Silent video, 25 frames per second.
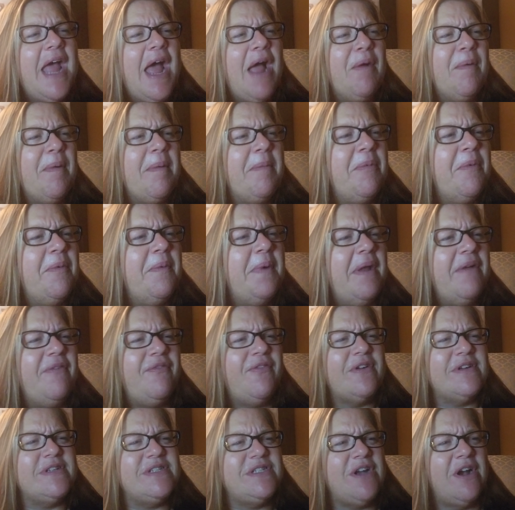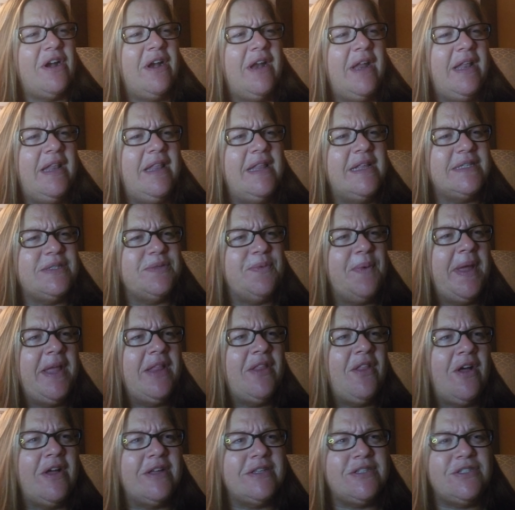I remember when I first started this weight
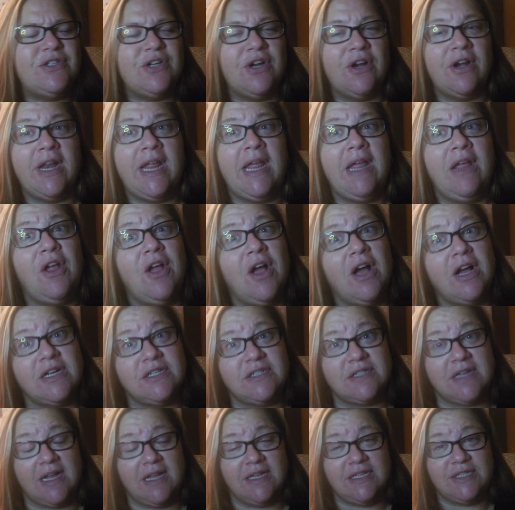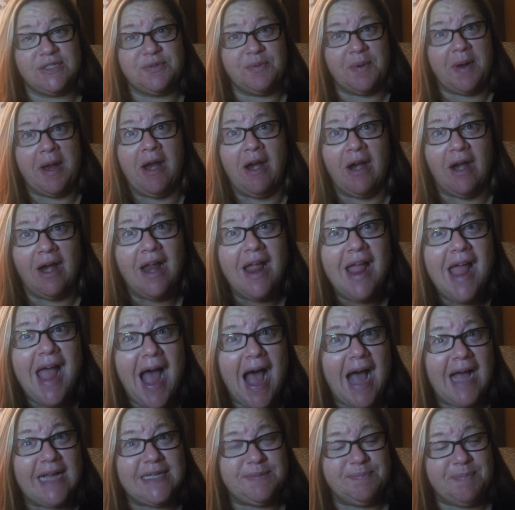loss journey, gosh, I swear,
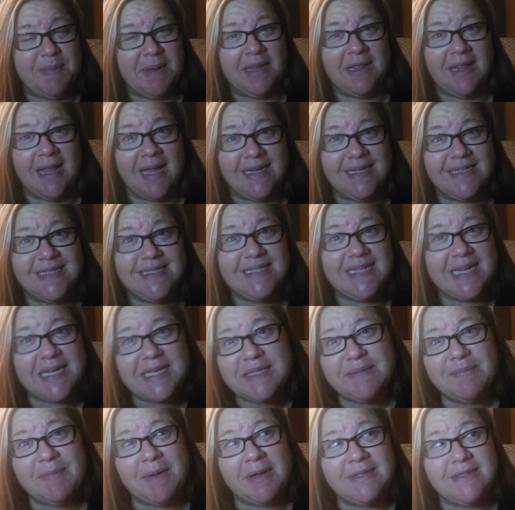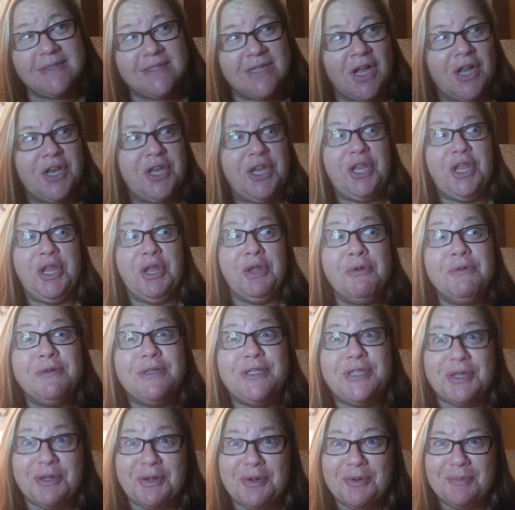I spent like 6 months on
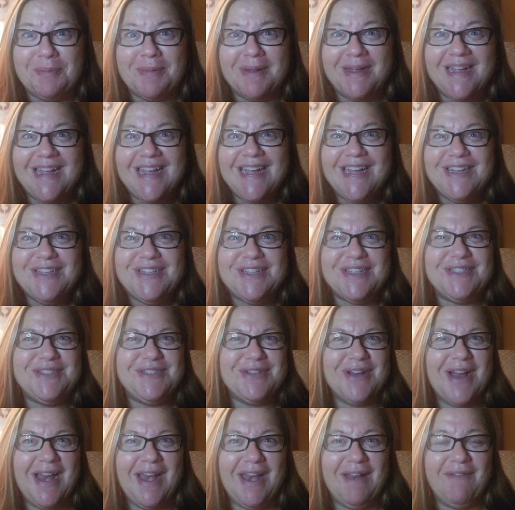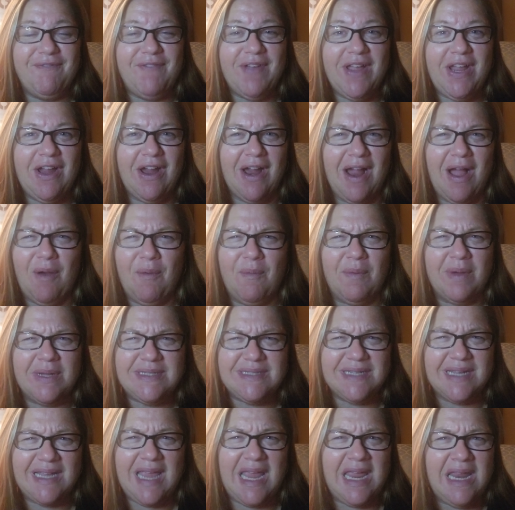YouTube just trying to figure out
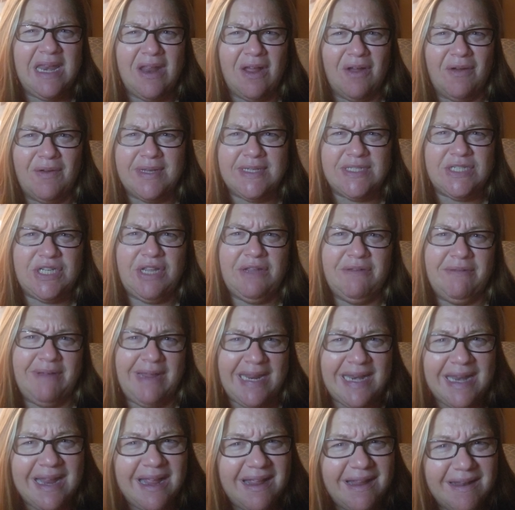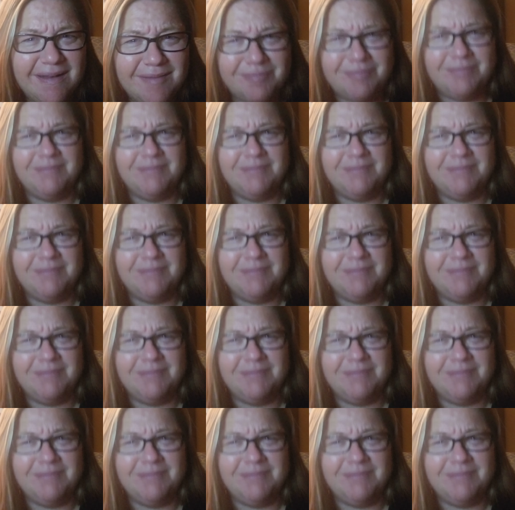what's a keto and do you eat it?